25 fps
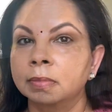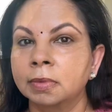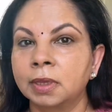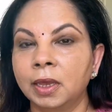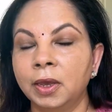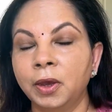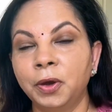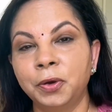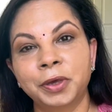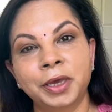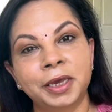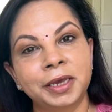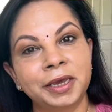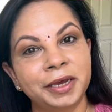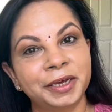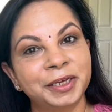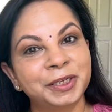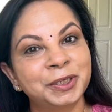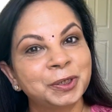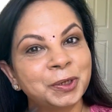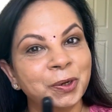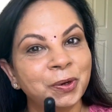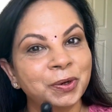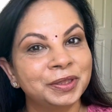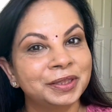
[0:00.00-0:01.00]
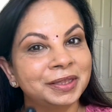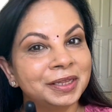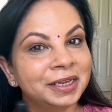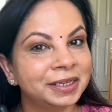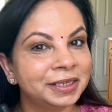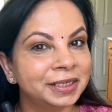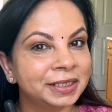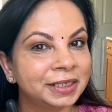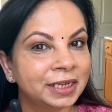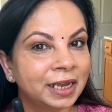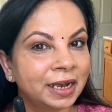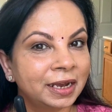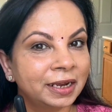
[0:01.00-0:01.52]
Okay, guys, so on
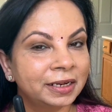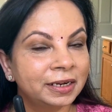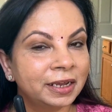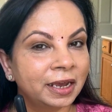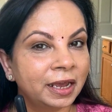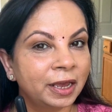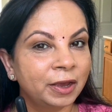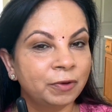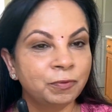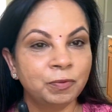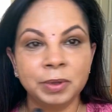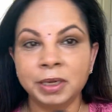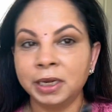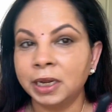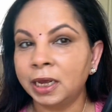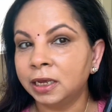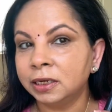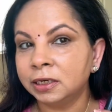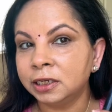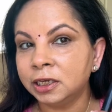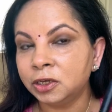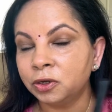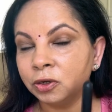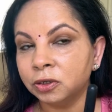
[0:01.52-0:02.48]
this side, I have Milani.